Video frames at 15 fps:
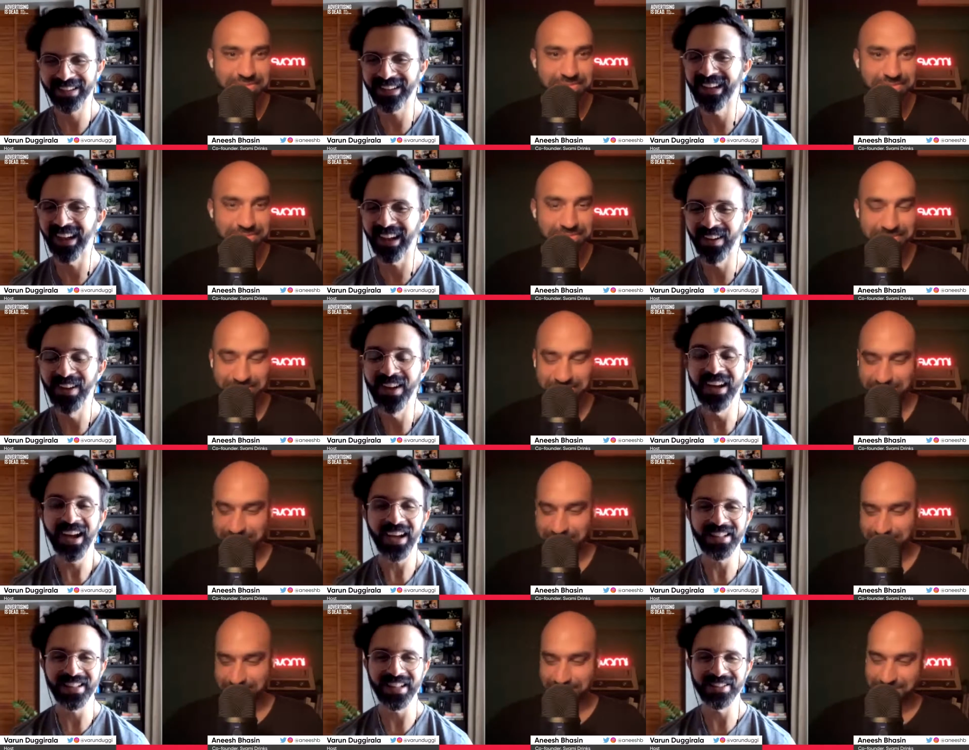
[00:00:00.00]
Speaker 1: Yeah,
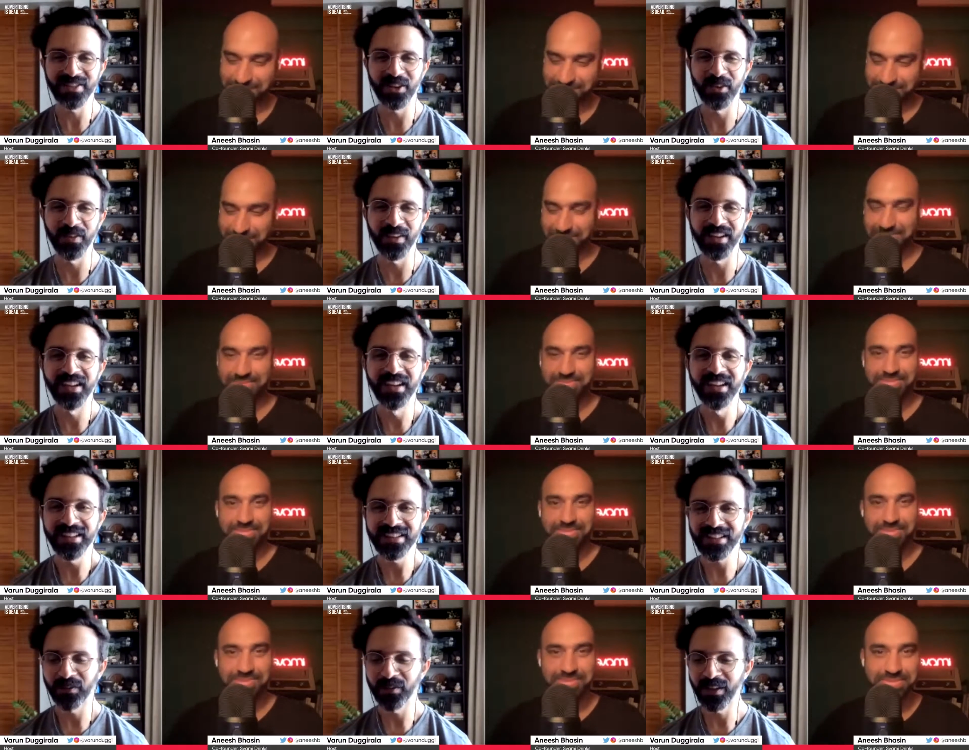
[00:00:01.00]
I think that's going to be
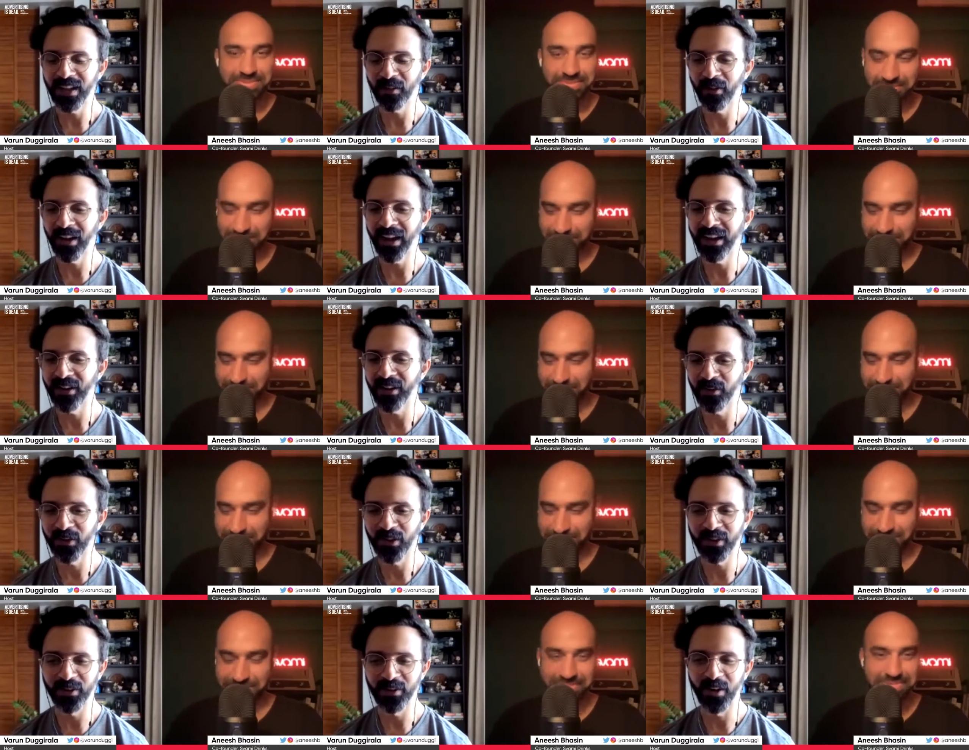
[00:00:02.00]
something I'm going to hand
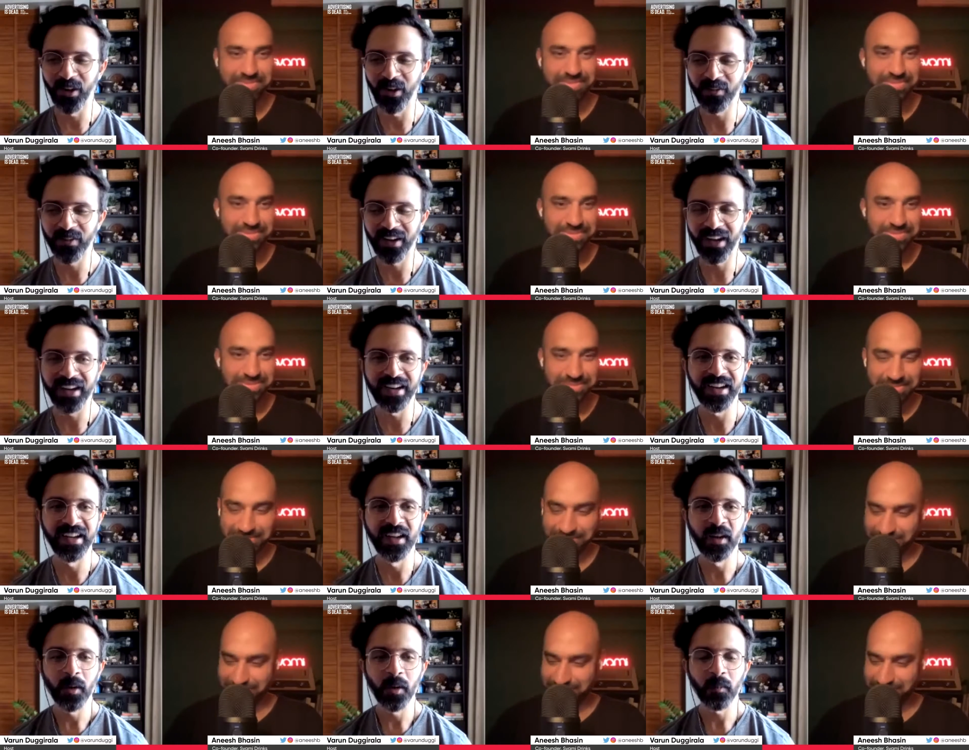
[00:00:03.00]
over to you offline.
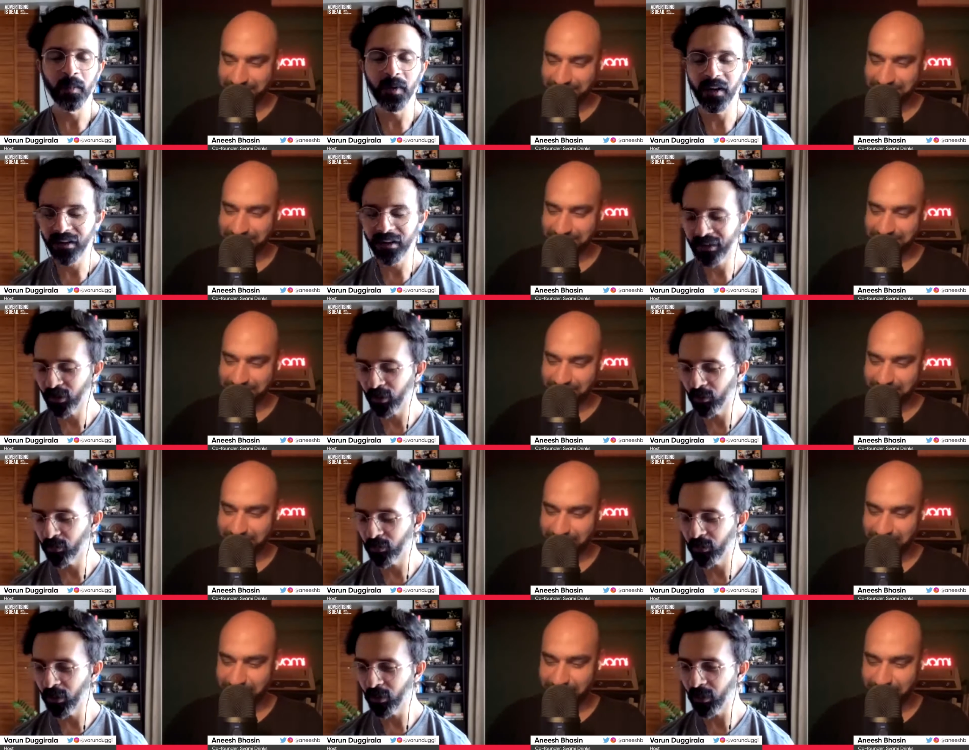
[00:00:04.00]
But uh,
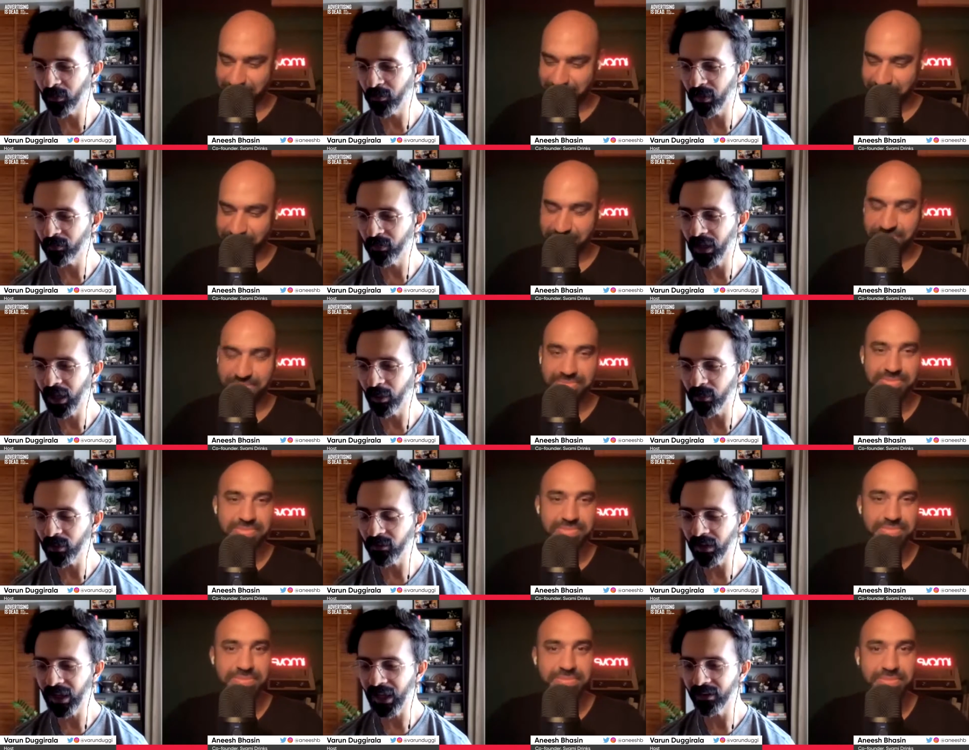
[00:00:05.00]
you know, I'm, I'm happy
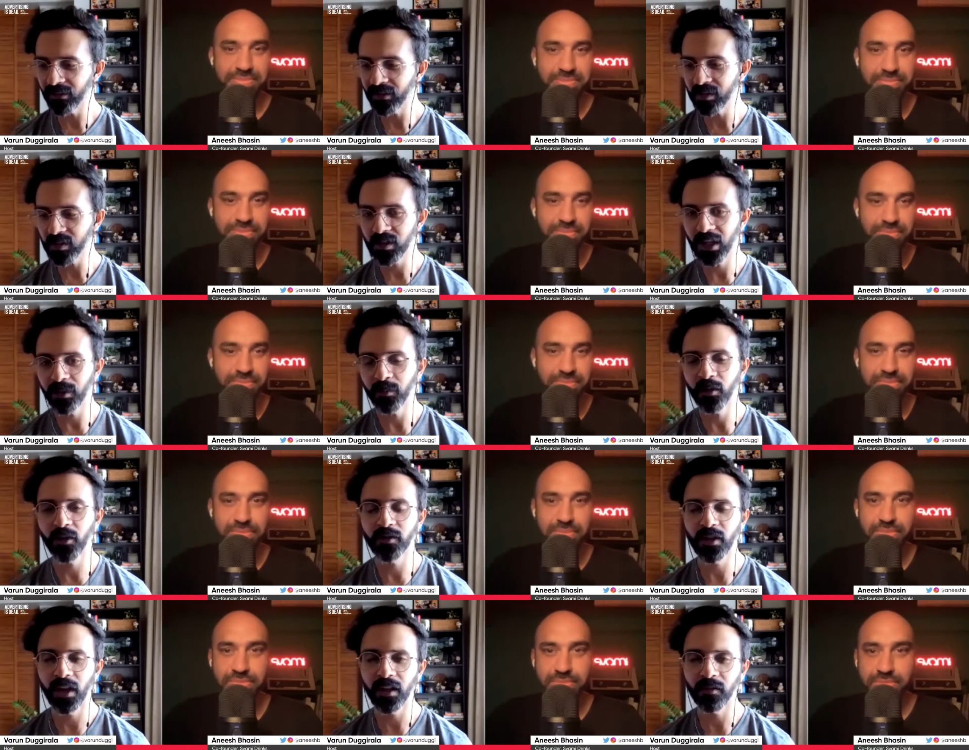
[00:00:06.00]
we're having this chat
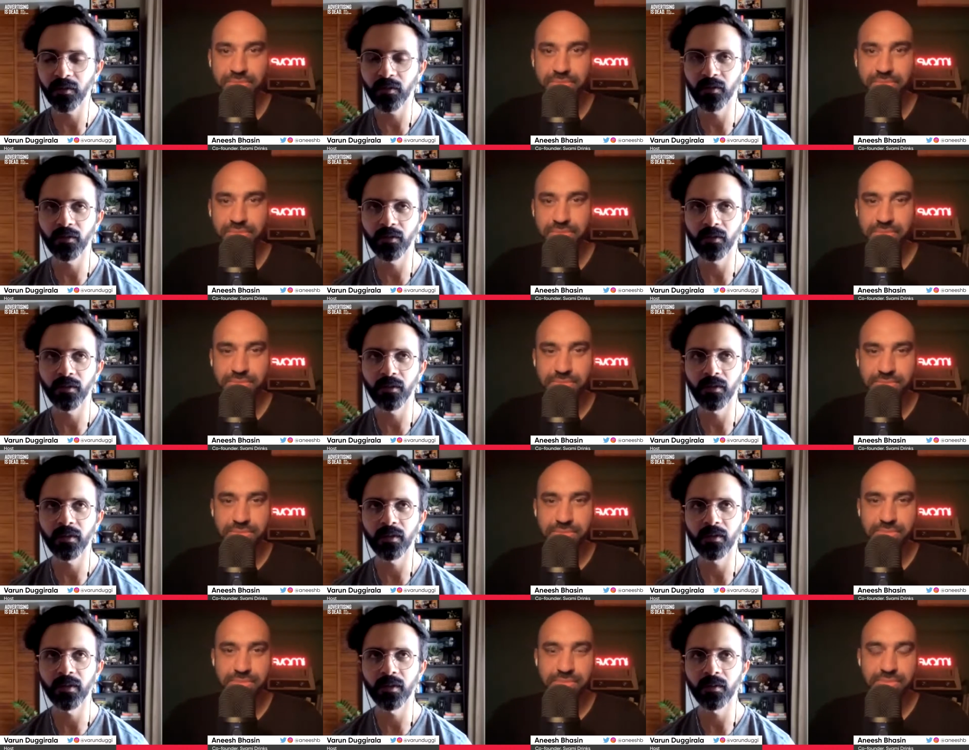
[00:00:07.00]
because I.
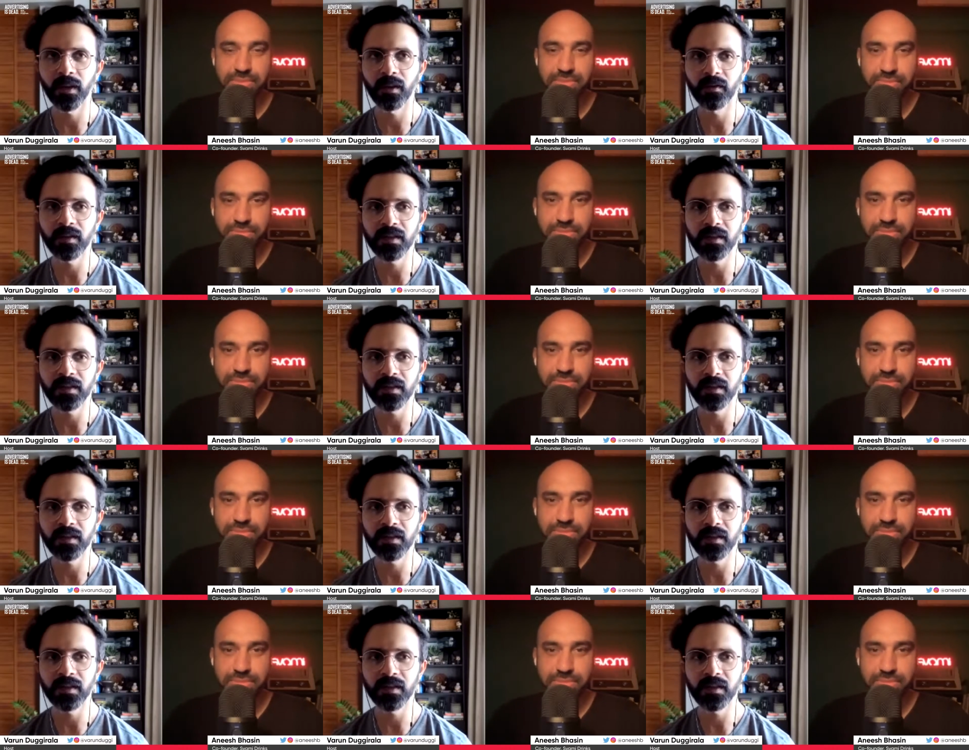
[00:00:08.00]
You know, even